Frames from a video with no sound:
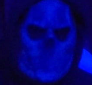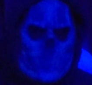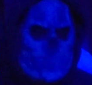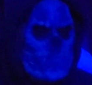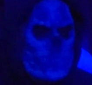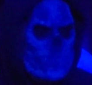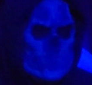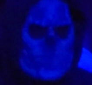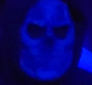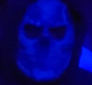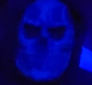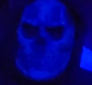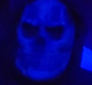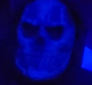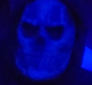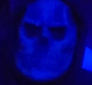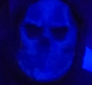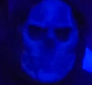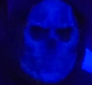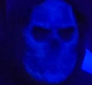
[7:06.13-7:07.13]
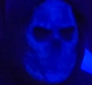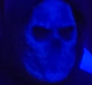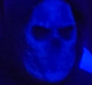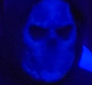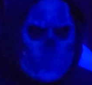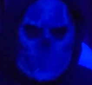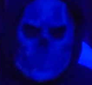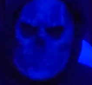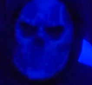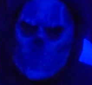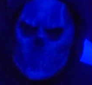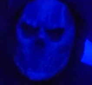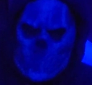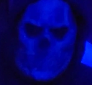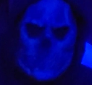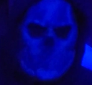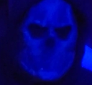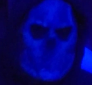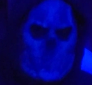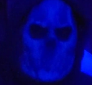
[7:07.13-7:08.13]
didn't have a number one receiver.
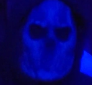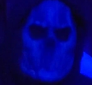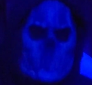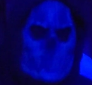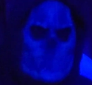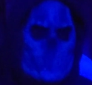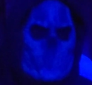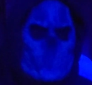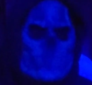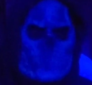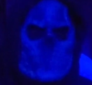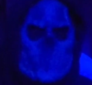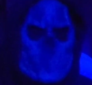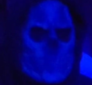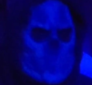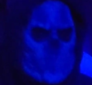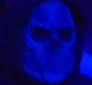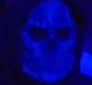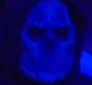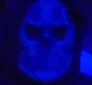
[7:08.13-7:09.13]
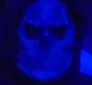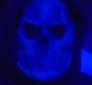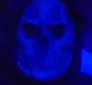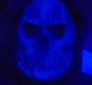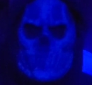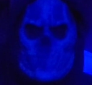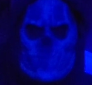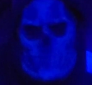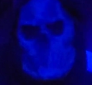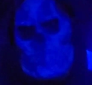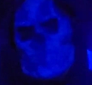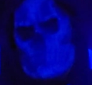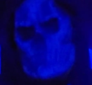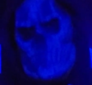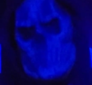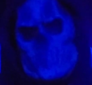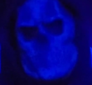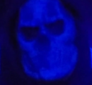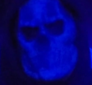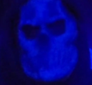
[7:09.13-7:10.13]
Daniel Jones is out in Schitt's Creek
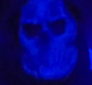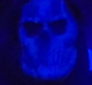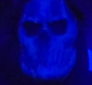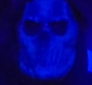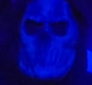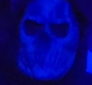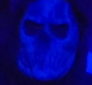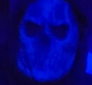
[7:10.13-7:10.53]
without a paddle.